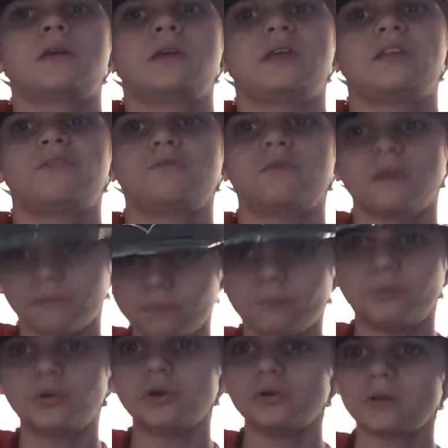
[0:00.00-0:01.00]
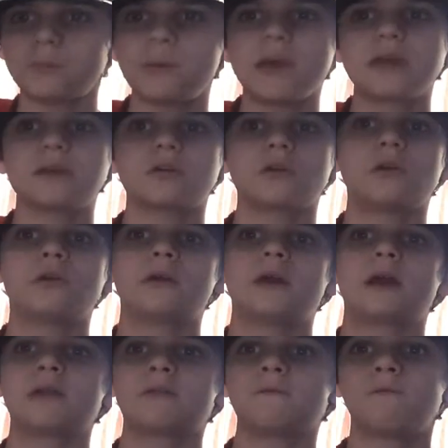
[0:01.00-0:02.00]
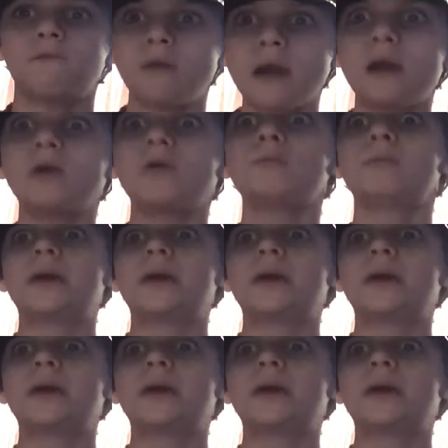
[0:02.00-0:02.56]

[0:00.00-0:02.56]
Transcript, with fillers: He's with Budda Baker as well